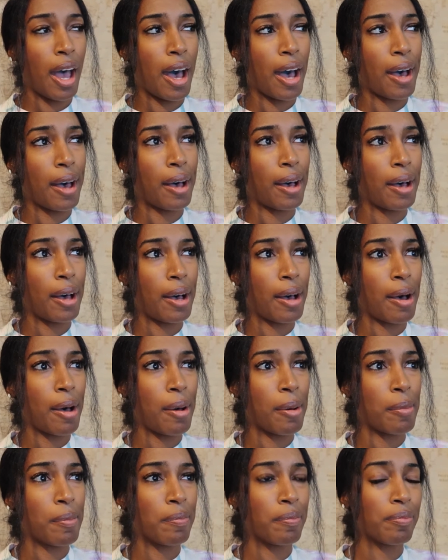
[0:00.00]

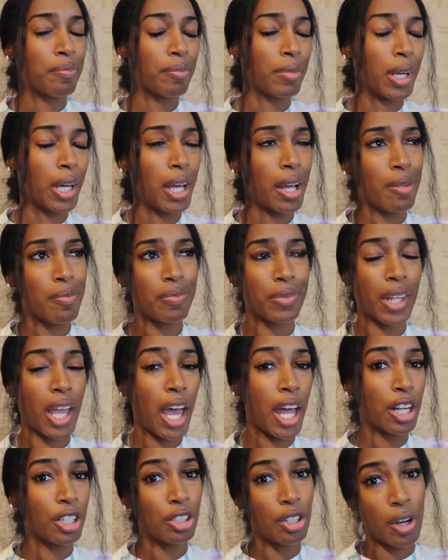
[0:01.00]
But
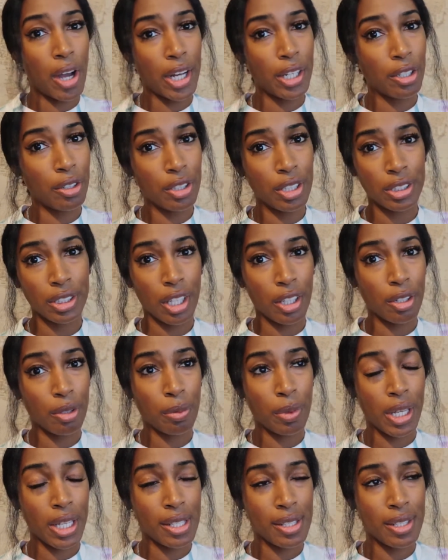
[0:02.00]
I don't know, I know there's other
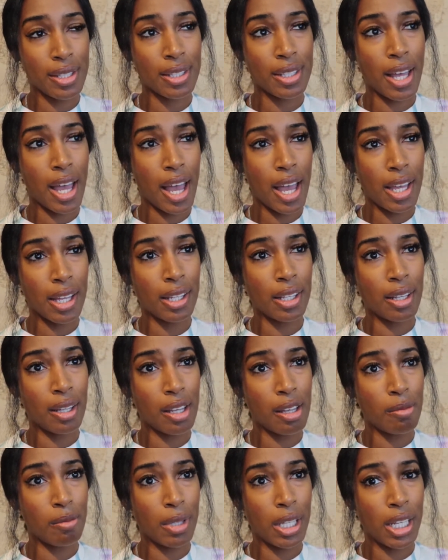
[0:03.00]
places that
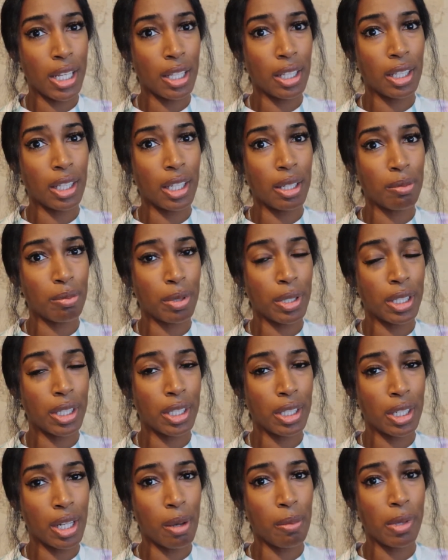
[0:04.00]
immediately put
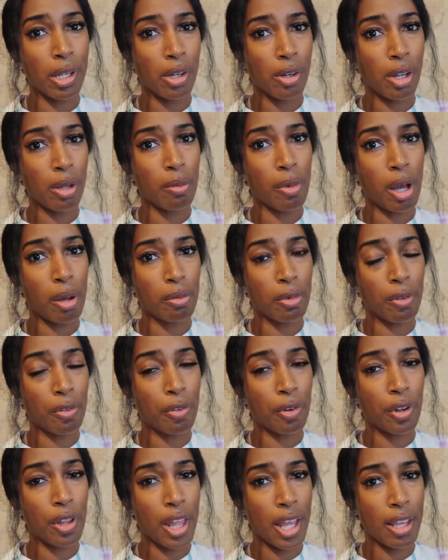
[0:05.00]
the numbing cream on
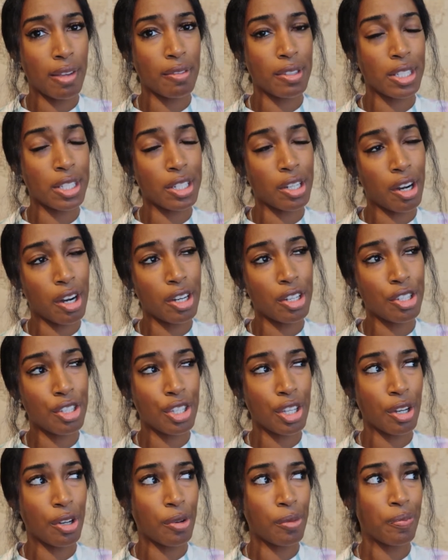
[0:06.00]
before they even start.
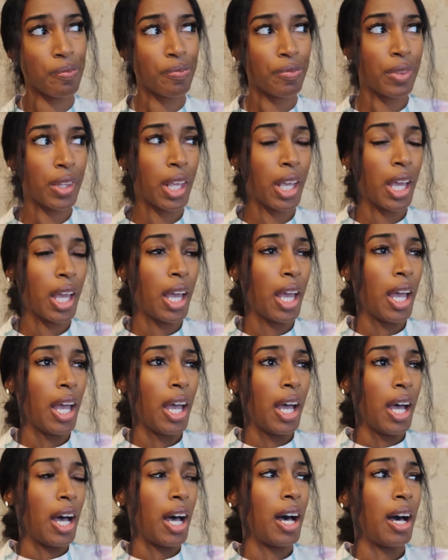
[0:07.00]
So
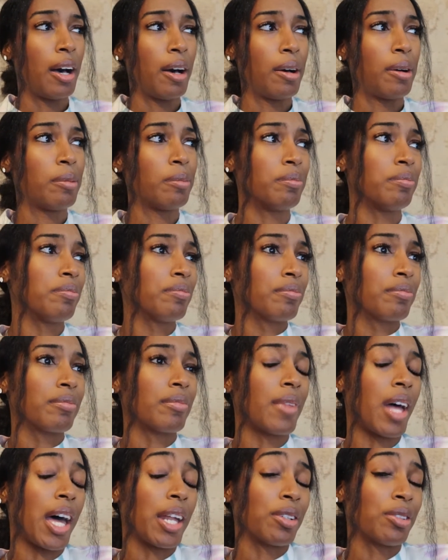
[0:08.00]
I
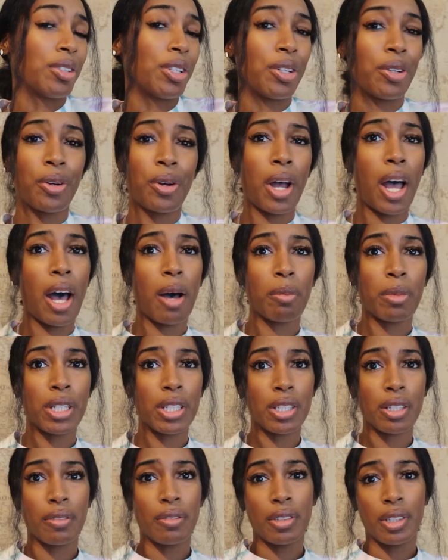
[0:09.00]
don't know how
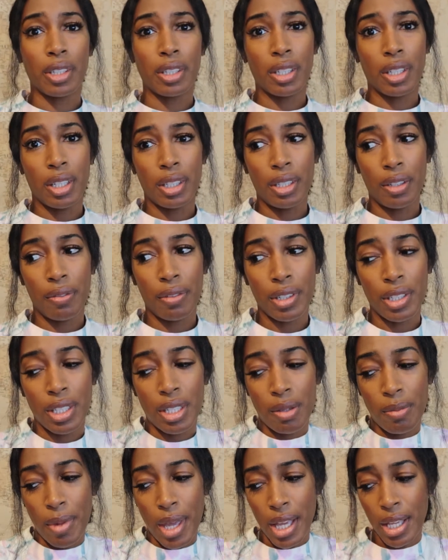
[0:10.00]
much of a
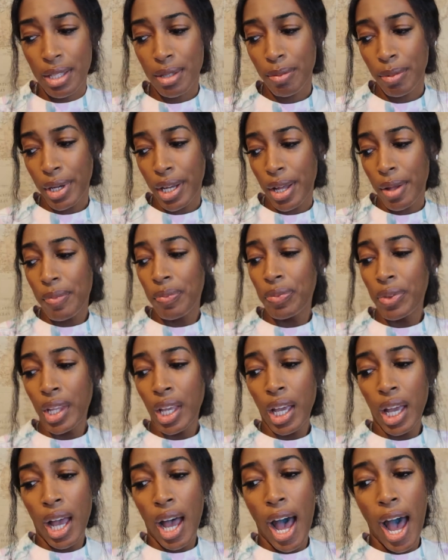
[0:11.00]
difference it makes, but
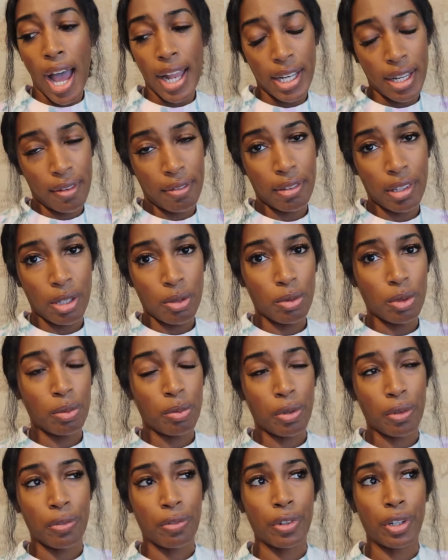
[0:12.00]
I definitely would
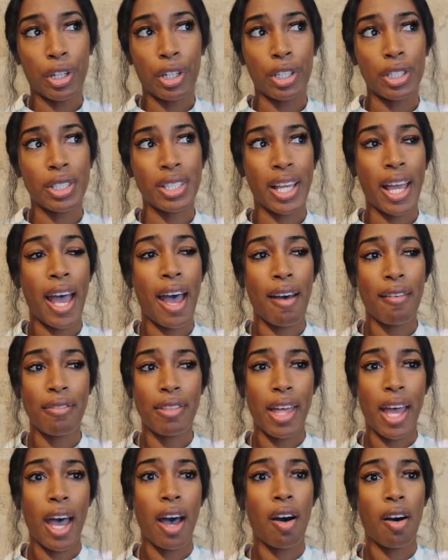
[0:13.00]
prefer to
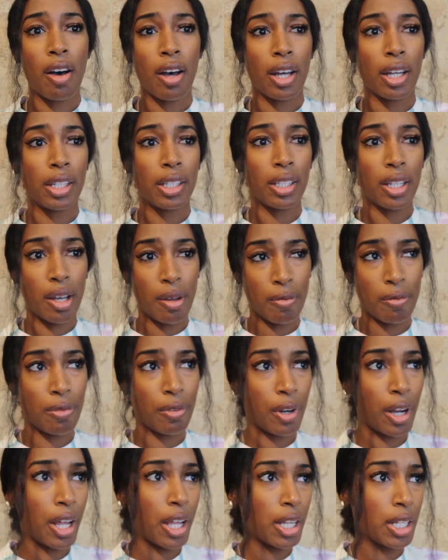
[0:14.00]
have that on up
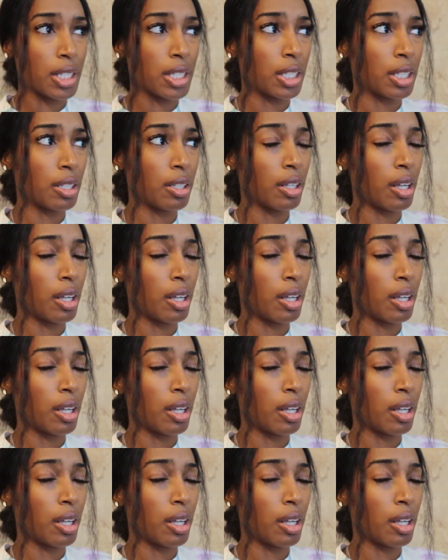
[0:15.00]
front